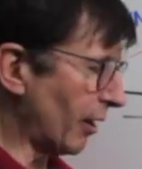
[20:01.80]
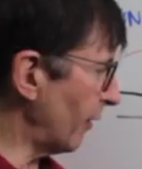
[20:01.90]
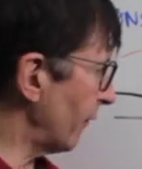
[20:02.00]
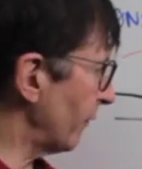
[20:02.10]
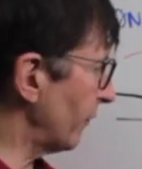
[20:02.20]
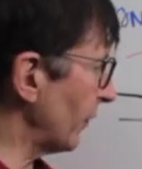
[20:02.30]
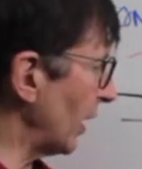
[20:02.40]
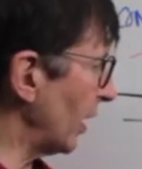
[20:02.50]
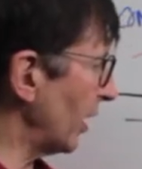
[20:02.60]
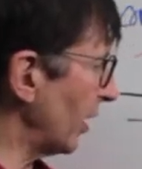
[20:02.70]
of
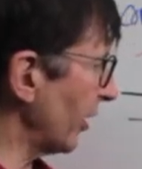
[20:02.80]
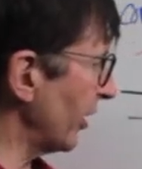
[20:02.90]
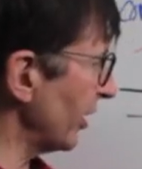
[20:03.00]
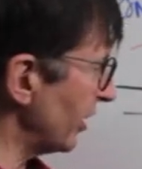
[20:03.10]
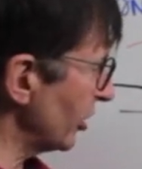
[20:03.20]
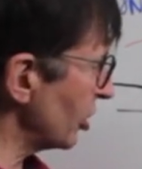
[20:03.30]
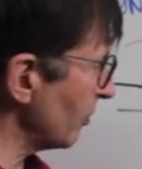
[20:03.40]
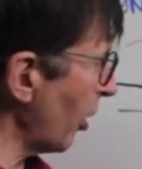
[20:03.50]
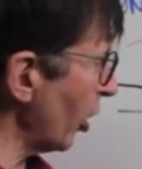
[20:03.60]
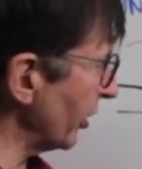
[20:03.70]
the
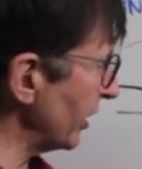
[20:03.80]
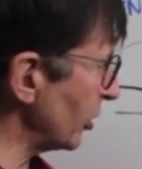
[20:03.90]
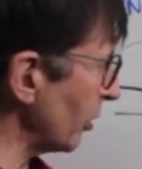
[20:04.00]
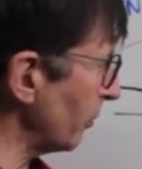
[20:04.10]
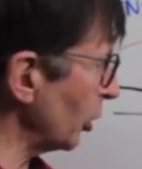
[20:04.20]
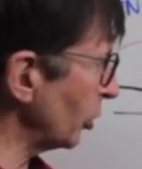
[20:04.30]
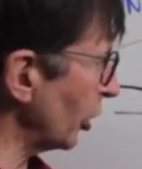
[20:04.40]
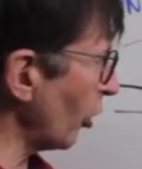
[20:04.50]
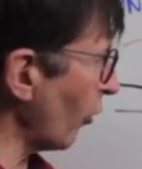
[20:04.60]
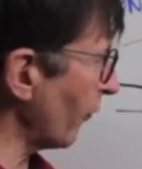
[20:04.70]
small
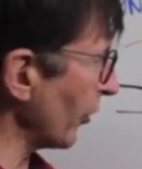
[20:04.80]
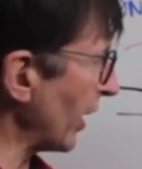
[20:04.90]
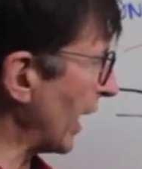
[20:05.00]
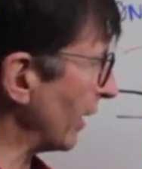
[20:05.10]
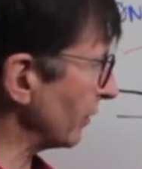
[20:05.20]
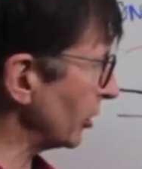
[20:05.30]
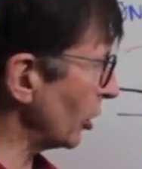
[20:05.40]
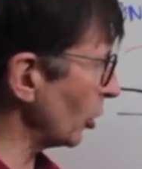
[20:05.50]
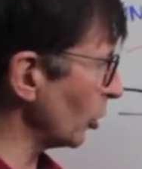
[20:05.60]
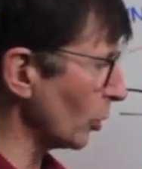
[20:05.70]
distribution over that.
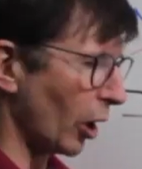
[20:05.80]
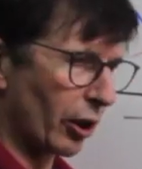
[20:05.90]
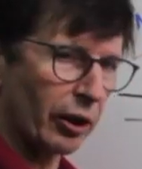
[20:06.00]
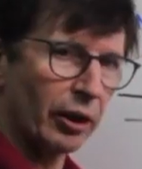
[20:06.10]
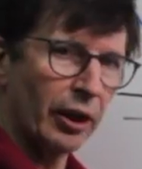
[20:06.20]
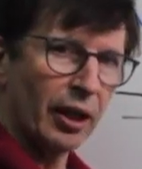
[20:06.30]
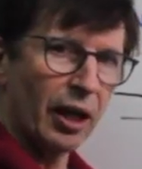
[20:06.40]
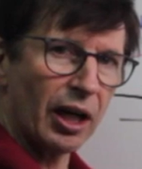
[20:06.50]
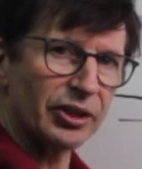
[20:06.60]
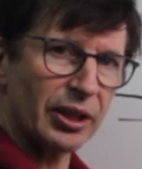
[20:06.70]
So our
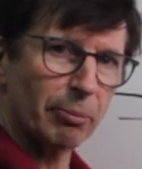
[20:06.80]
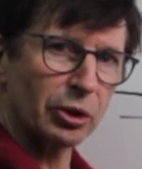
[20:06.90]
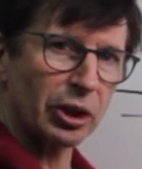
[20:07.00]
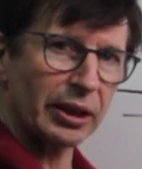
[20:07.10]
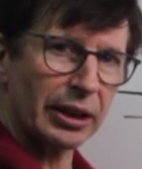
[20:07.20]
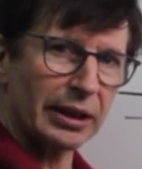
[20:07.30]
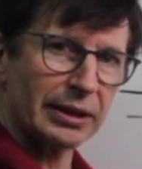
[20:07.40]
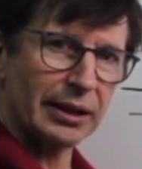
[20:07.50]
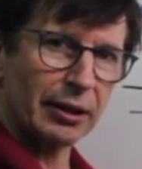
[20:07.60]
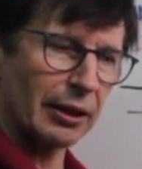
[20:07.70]
assumption
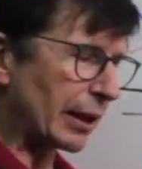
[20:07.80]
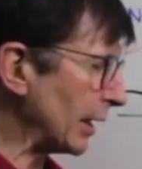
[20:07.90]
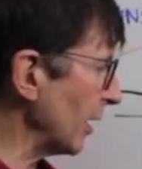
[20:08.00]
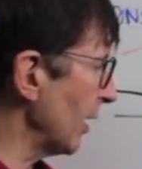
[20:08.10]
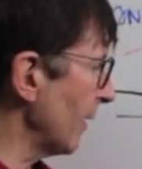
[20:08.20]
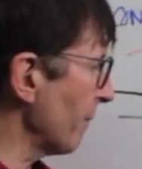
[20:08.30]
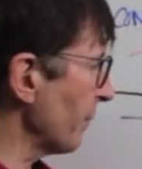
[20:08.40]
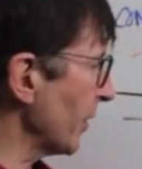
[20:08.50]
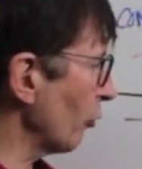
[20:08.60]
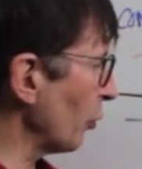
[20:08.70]
is that the
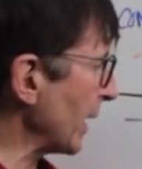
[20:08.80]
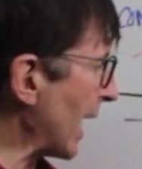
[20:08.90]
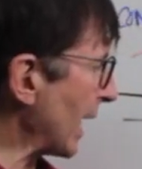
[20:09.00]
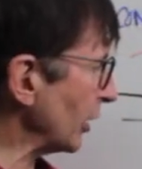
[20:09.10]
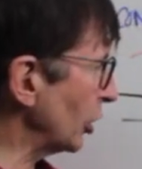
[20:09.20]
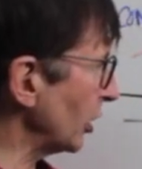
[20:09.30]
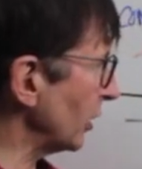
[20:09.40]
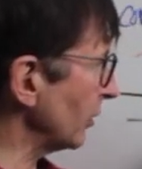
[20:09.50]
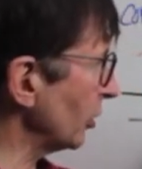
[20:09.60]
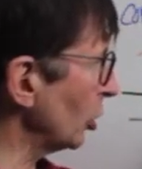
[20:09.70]

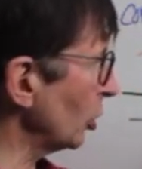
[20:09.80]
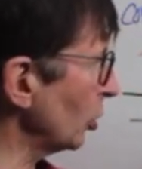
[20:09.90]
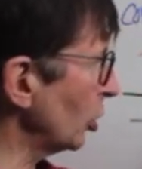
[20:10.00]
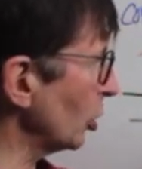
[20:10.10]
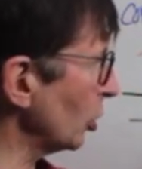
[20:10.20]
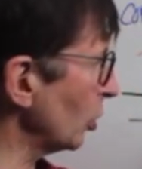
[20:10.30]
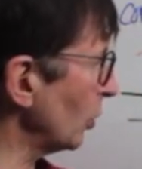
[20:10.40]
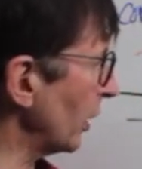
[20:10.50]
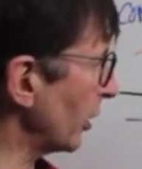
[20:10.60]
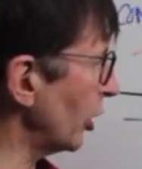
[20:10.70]
reaction due
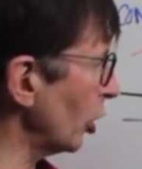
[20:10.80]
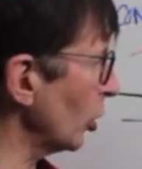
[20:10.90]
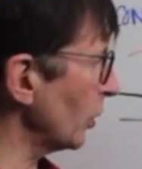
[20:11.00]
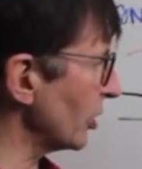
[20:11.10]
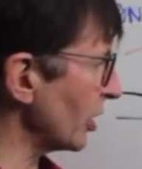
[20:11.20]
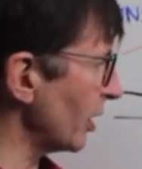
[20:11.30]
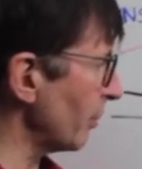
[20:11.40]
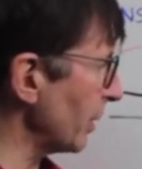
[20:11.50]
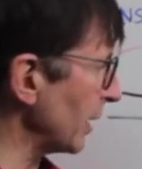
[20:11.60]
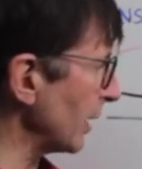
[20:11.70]
to Q is going to
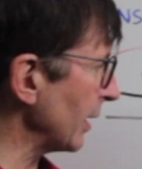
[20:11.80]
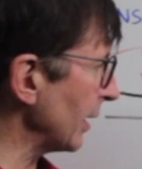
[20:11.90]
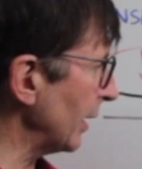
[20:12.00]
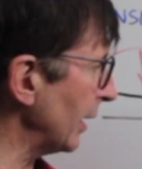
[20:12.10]
be